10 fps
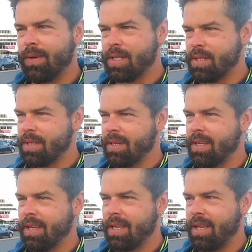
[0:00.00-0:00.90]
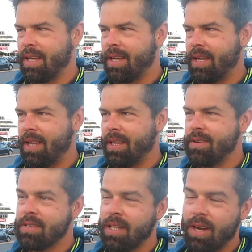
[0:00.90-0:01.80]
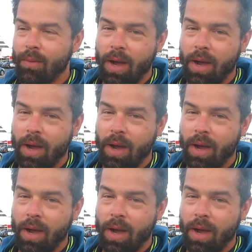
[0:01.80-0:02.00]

which there's a lot of